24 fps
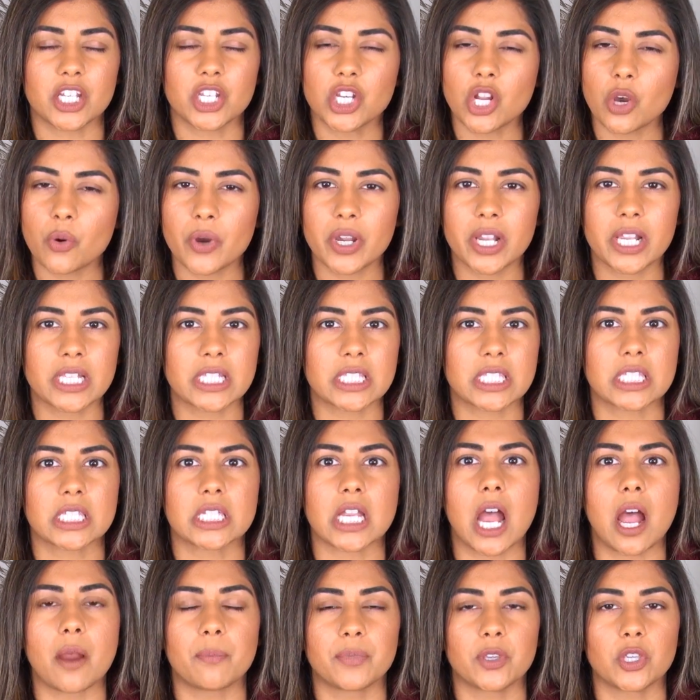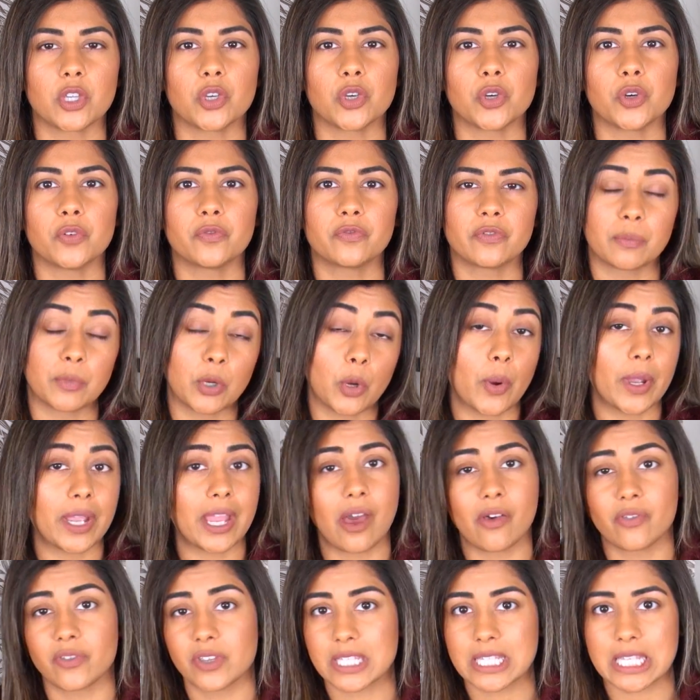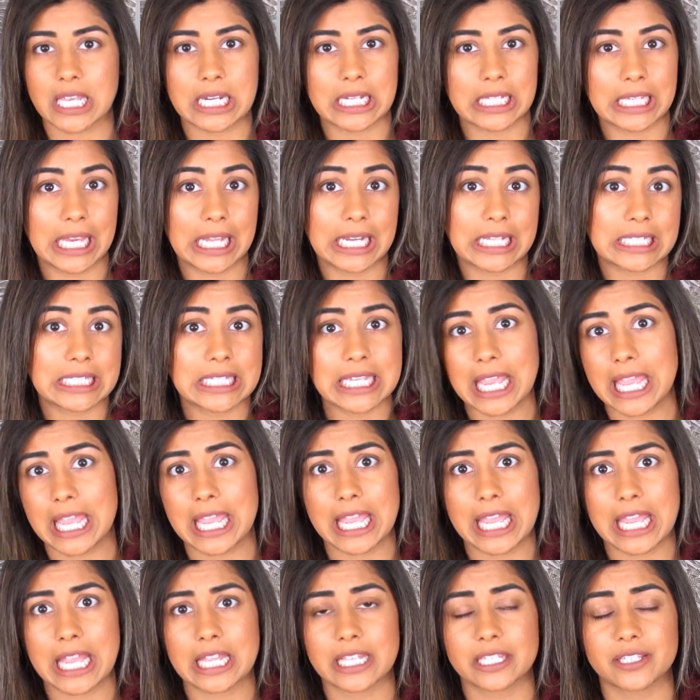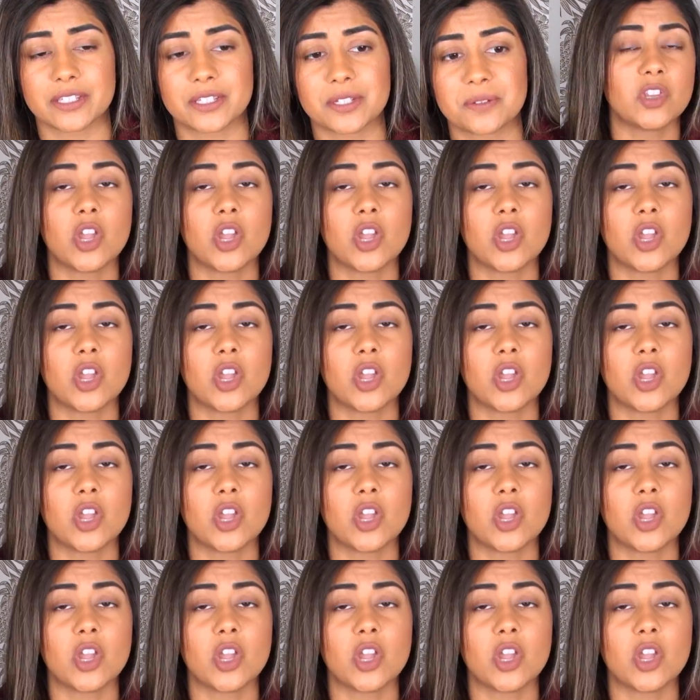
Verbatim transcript: no one can stop you from going out in the sun and getting tanned.